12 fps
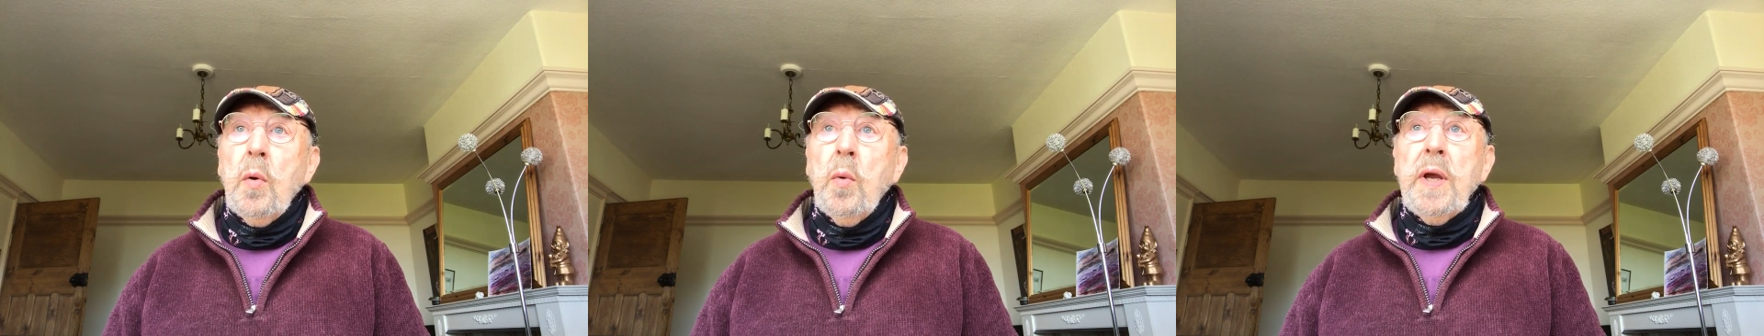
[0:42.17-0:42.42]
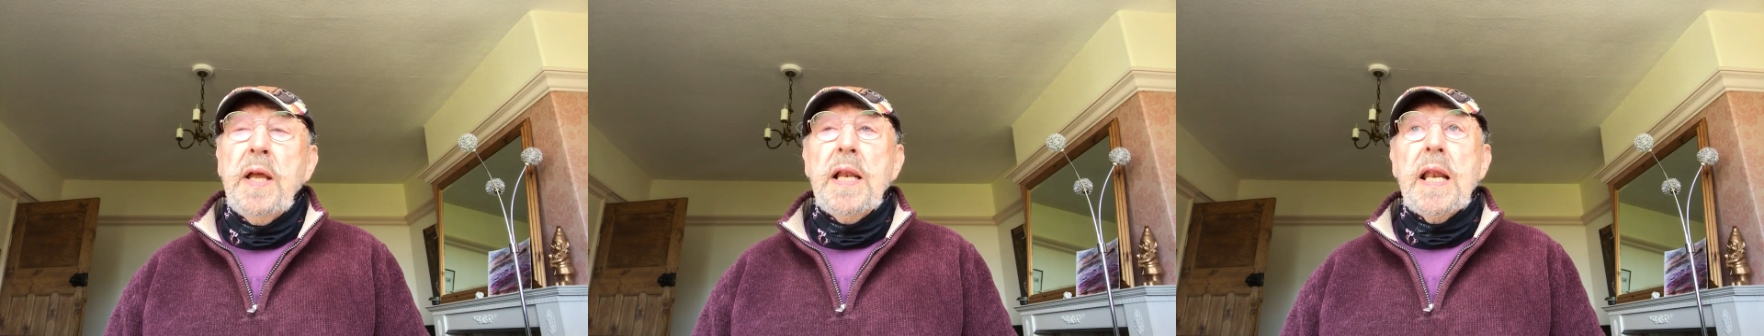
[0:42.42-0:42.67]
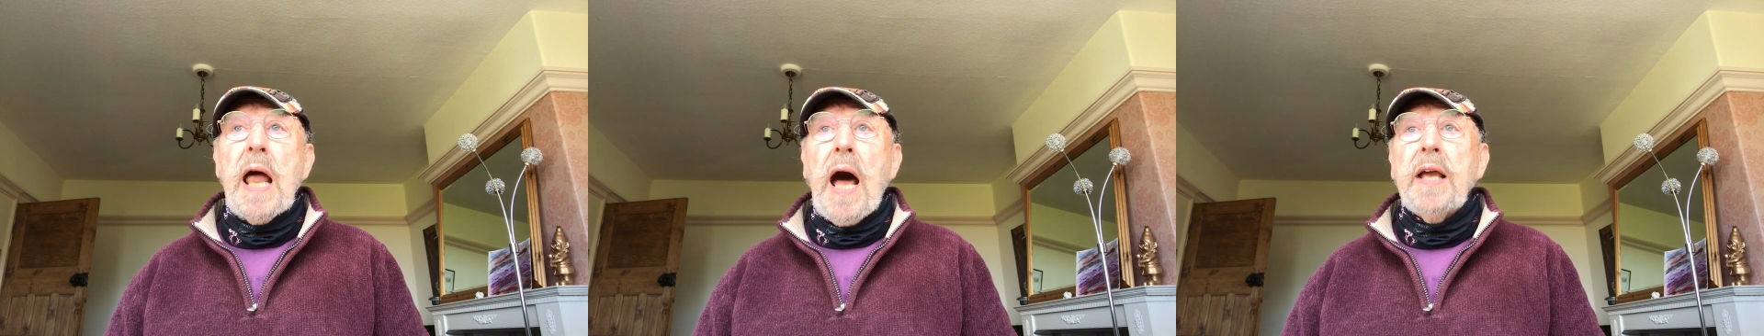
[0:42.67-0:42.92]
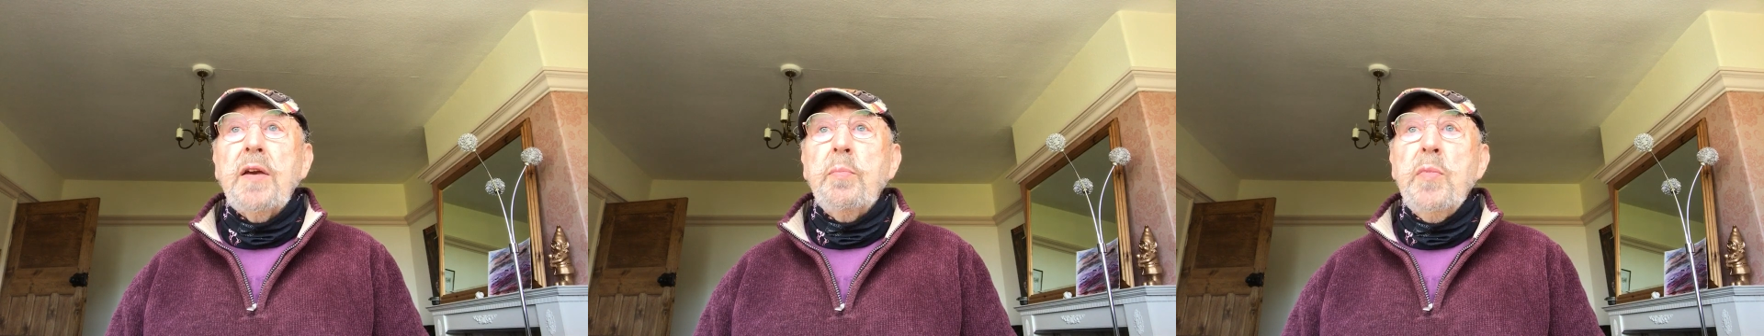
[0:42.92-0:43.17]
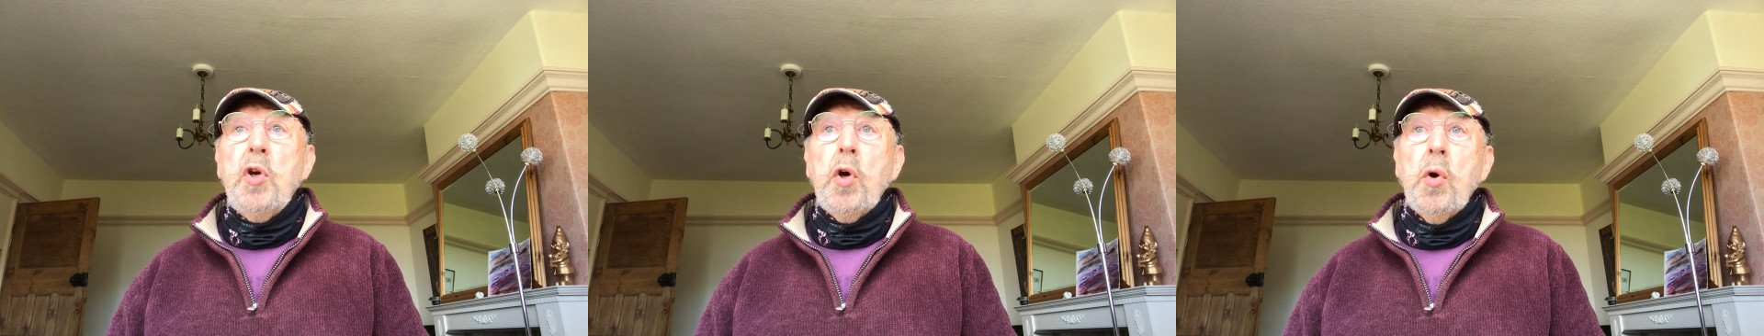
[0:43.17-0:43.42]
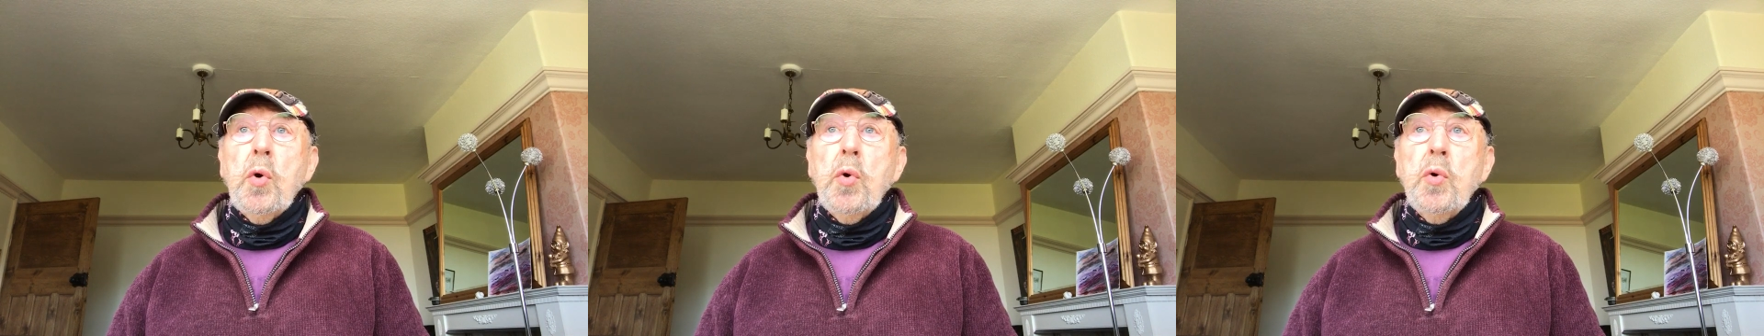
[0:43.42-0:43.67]
We like
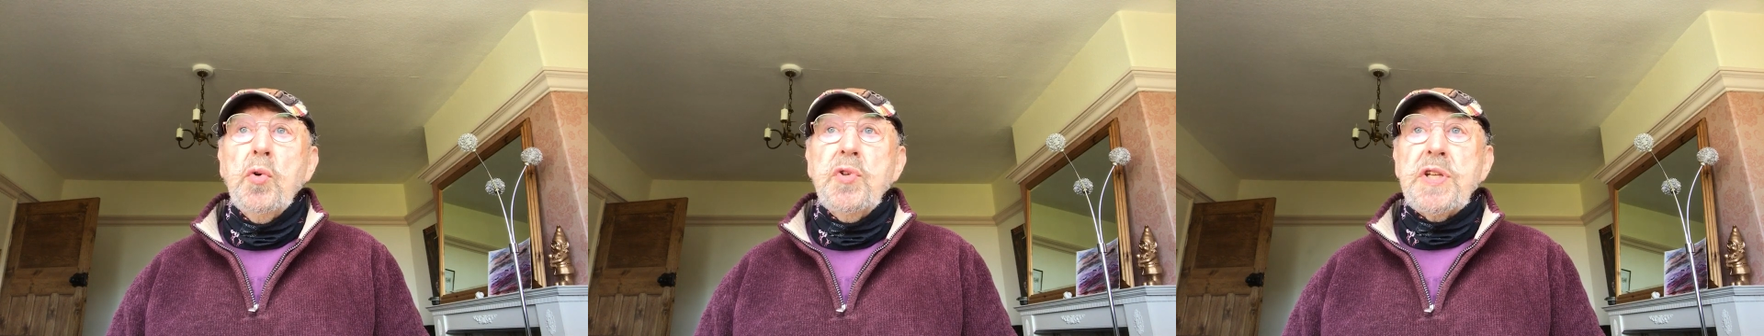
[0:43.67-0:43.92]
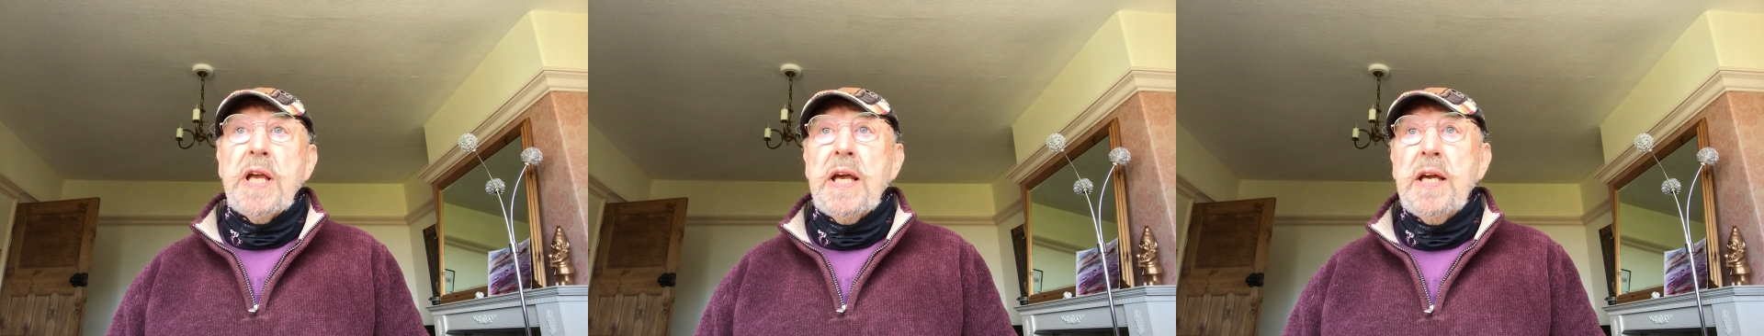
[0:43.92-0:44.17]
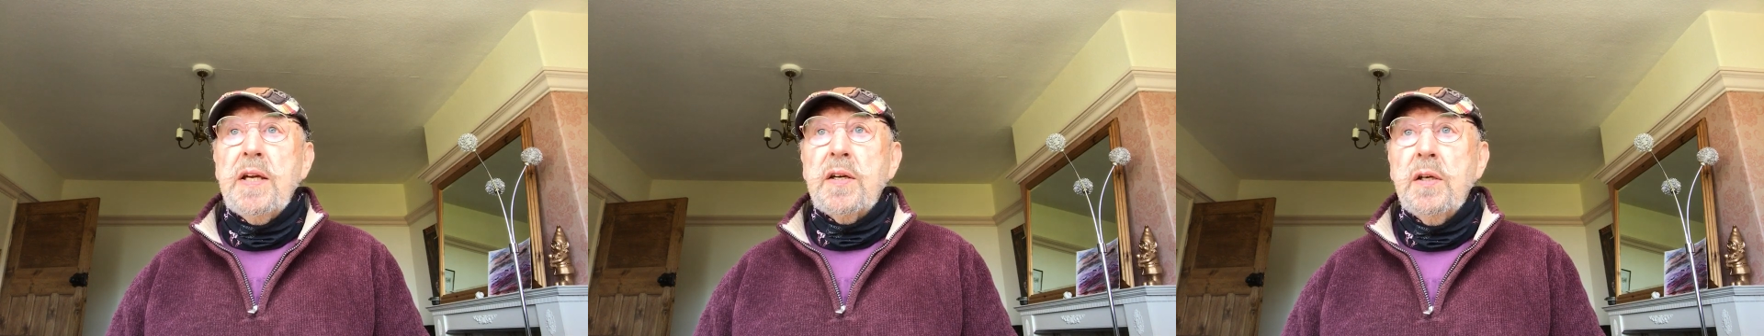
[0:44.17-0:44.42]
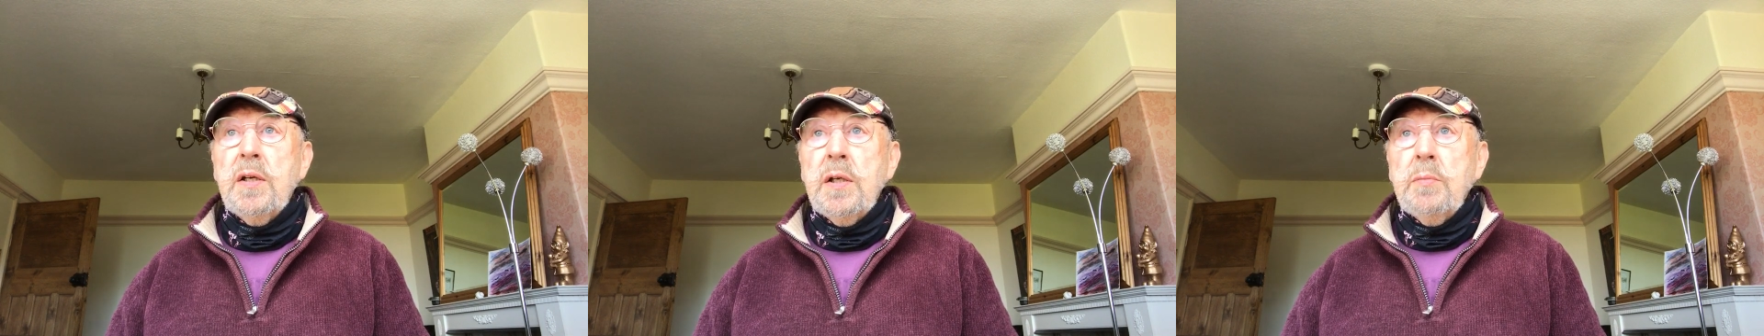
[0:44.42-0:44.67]
music,